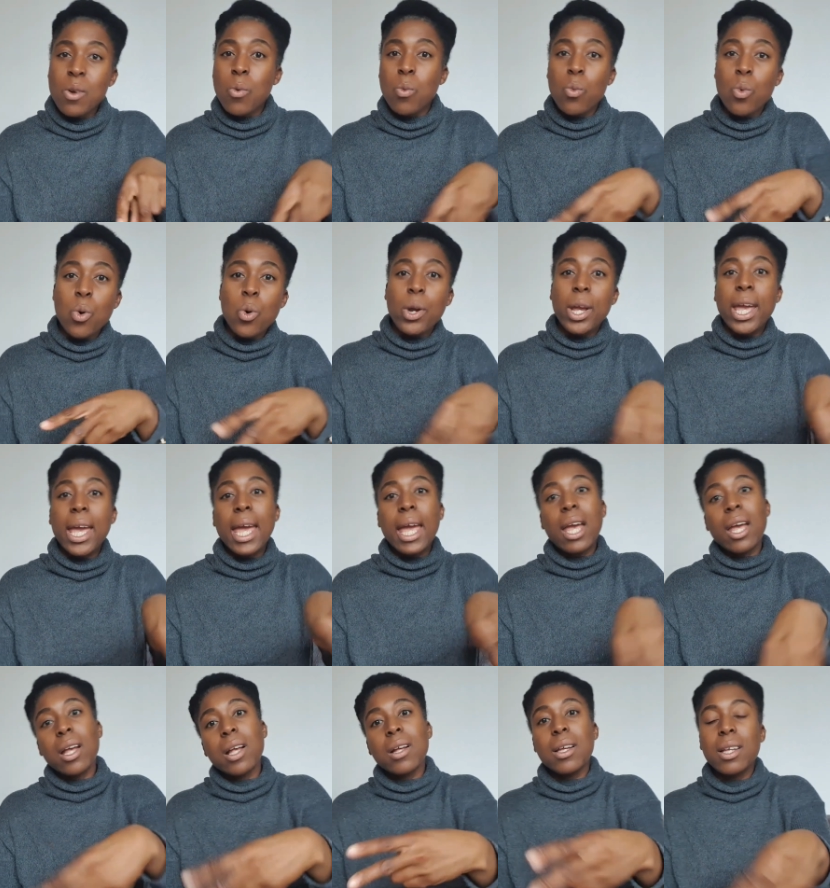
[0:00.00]

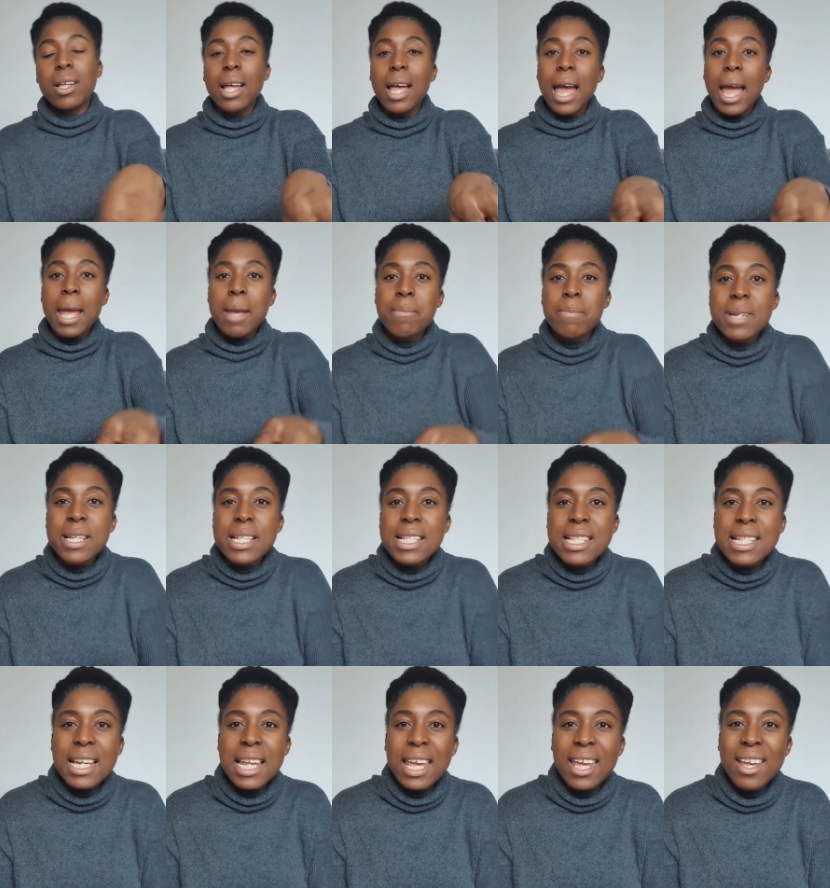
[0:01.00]
Walking
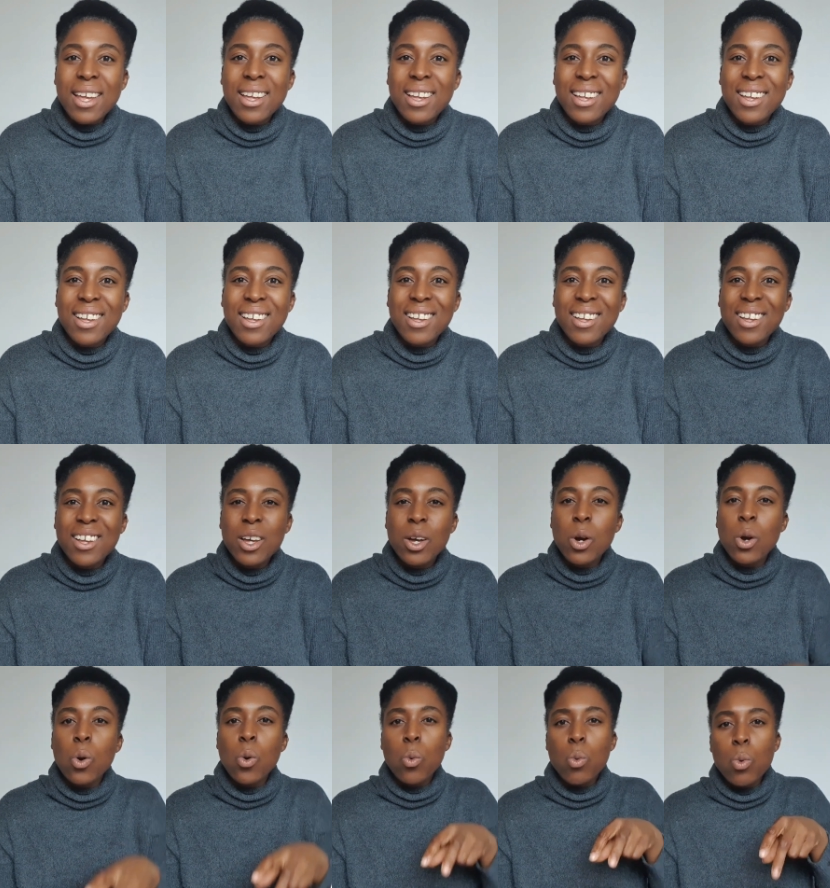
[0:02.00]
aimlessly,
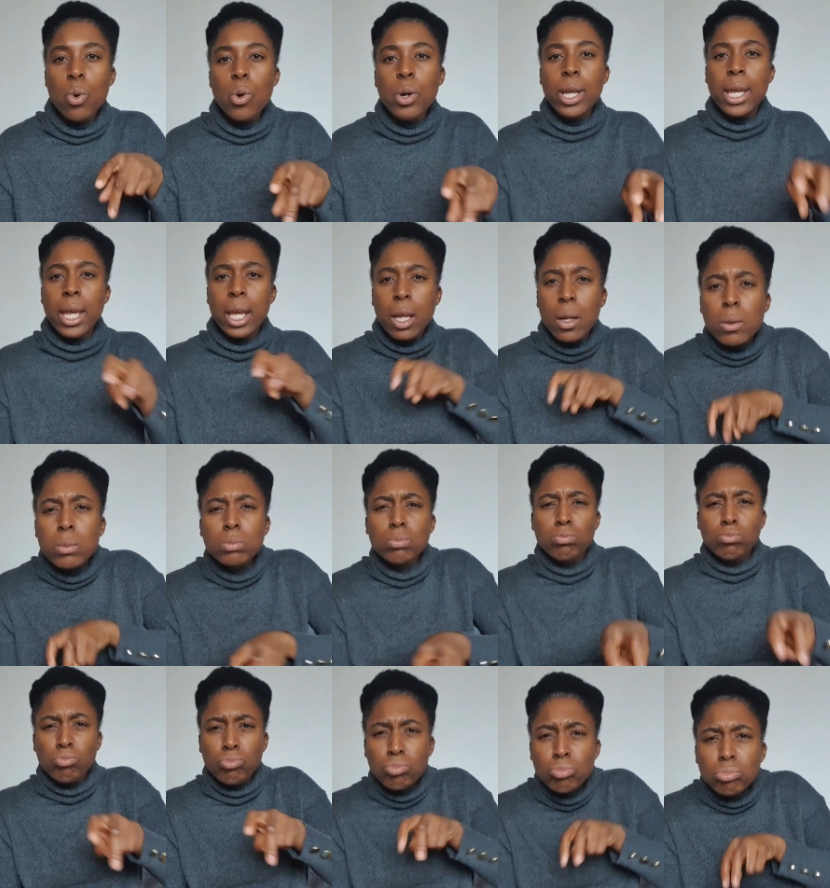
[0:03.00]
walking
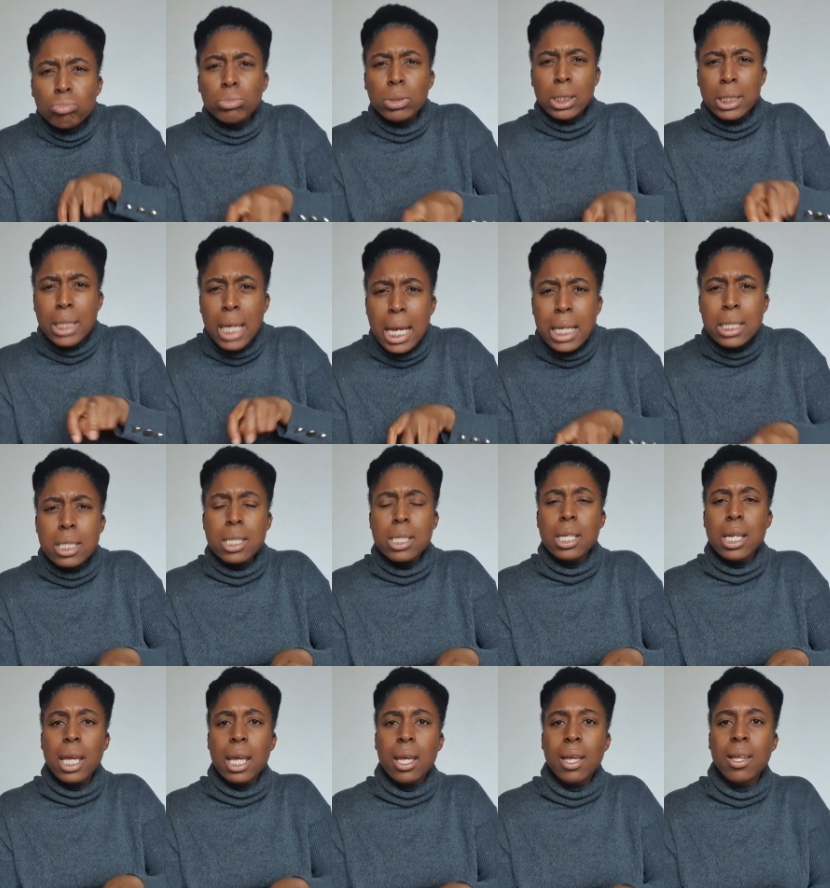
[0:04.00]

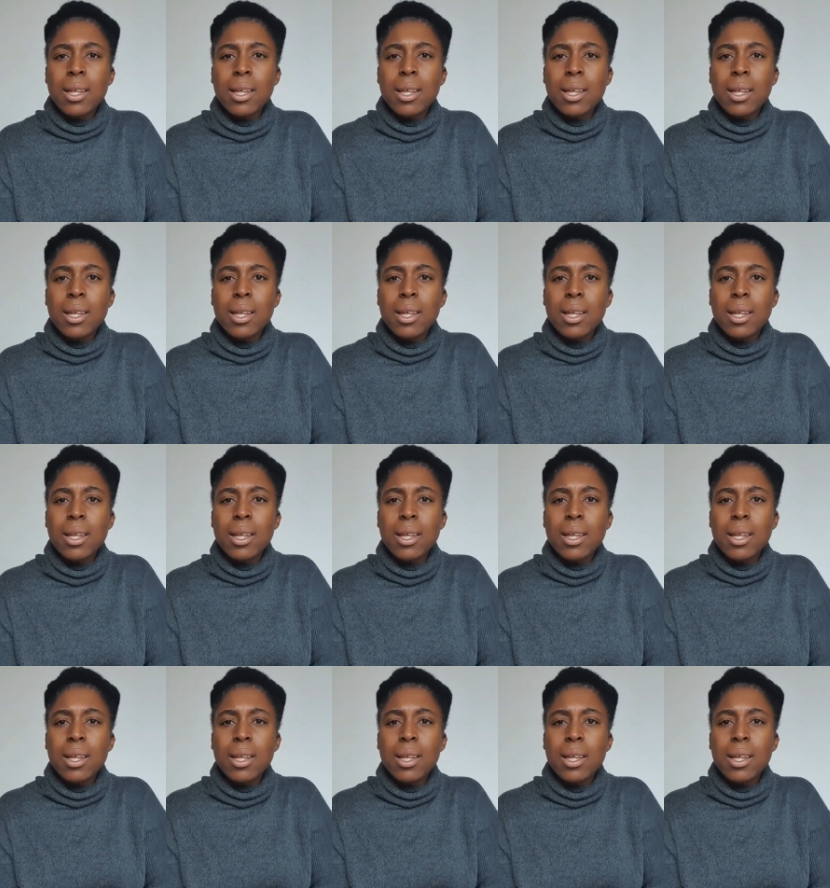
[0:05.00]
intensely.